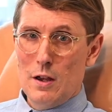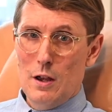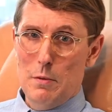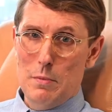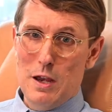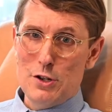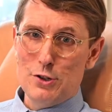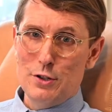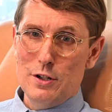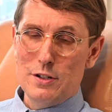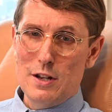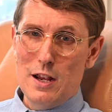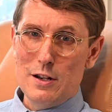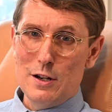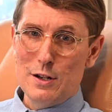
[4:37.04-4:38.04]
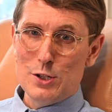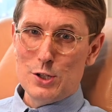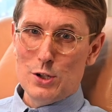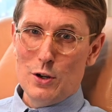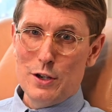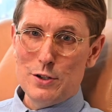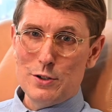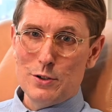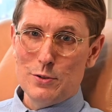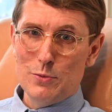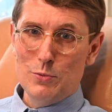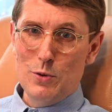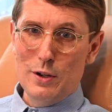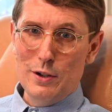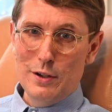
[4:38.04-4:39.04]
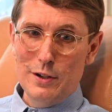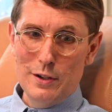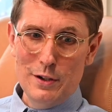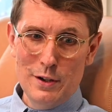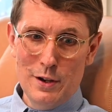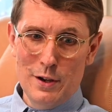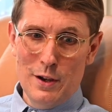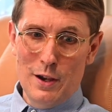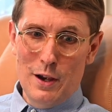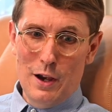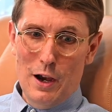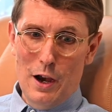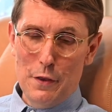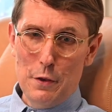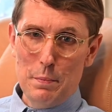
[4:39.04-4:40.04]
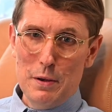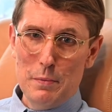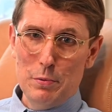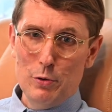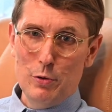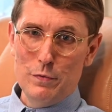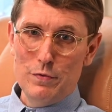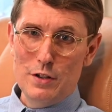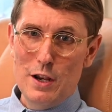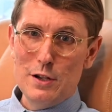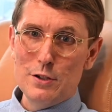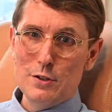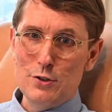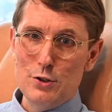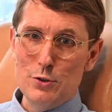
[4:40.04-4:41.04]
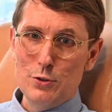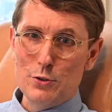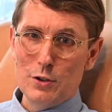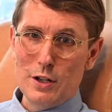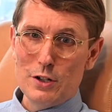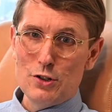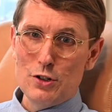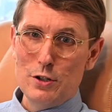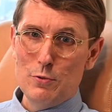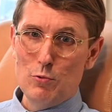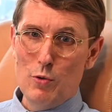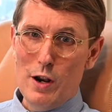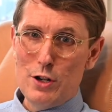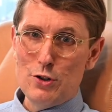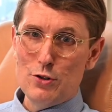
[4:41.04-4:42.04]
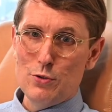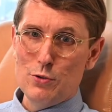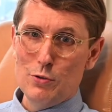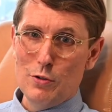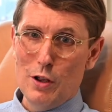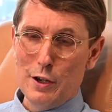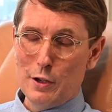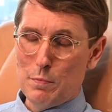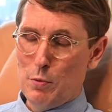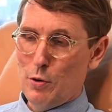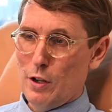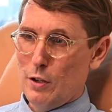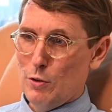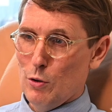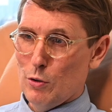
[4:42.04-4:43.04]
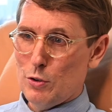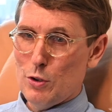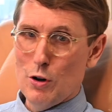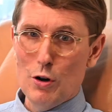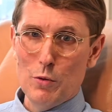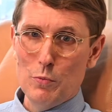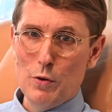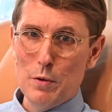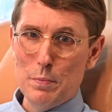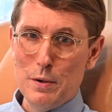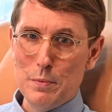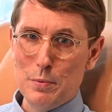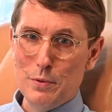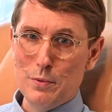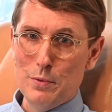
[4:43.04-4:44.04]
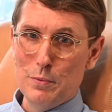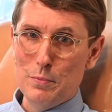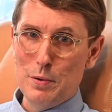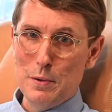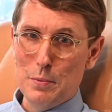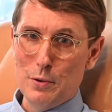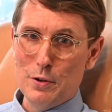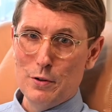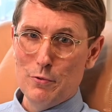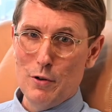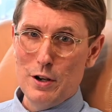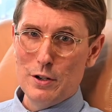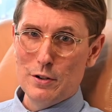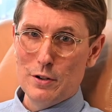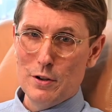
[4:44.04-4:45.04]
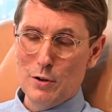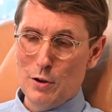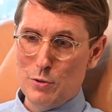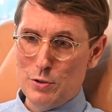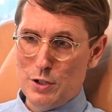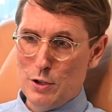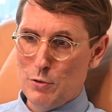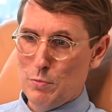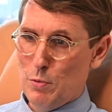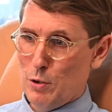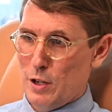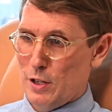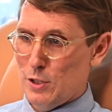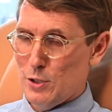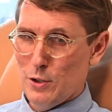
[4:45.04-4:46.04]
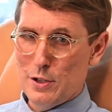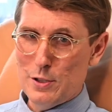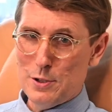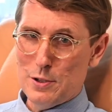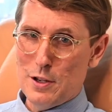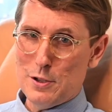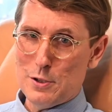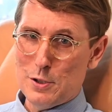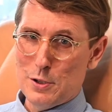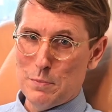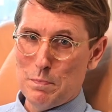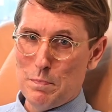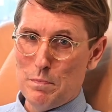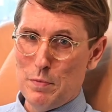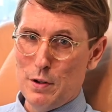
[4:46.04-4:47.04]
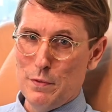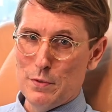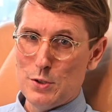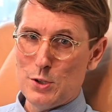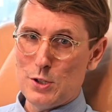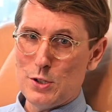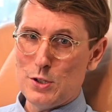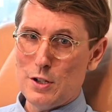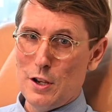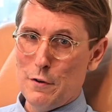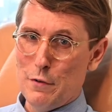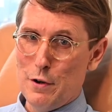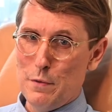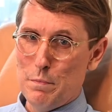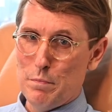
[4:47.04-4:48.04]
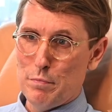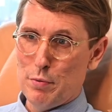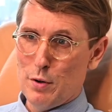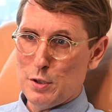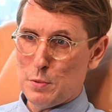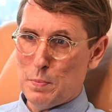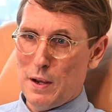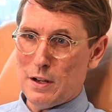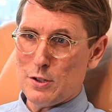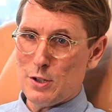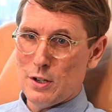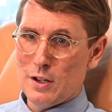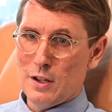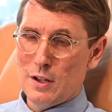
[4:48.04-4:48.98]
Imagine a dating site where other people who've dated you could actually rate you like booking.com where people people can rate hotel booking sites. That's a bit of a scary prospect.